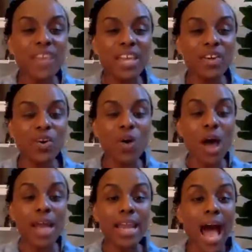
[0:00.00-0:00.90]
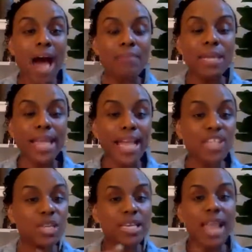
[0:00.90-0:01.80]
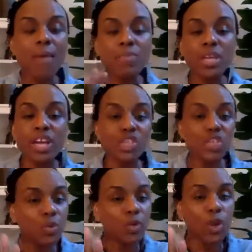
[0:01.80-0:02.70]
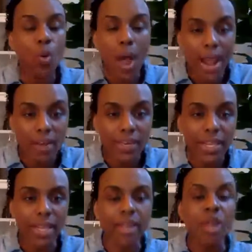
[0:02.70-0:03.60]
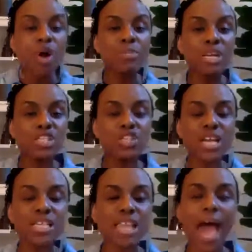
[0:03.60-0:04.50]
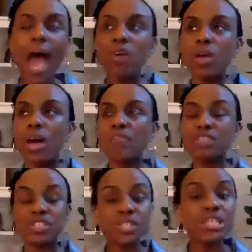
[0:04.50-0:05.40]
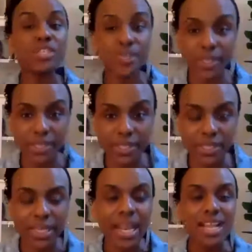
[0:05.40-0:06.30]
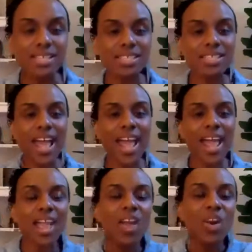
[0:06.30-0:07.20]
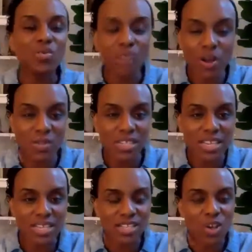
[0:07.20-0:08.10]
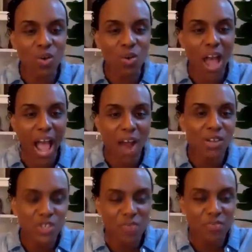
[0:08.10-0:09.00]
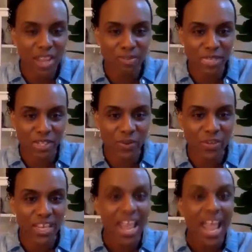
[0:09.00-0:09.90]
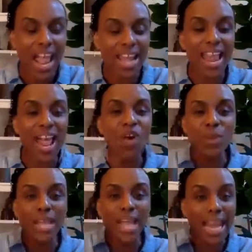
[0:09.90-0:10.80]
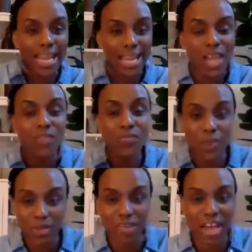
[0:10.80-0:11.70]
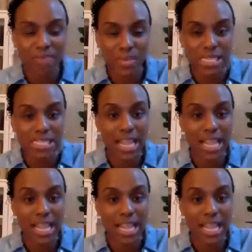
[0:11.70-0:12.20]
feel an obligation, not because you're requiring it, but just out of sisterhood to say, Rosie, so how is your family doing? And now we got another 45 minutes,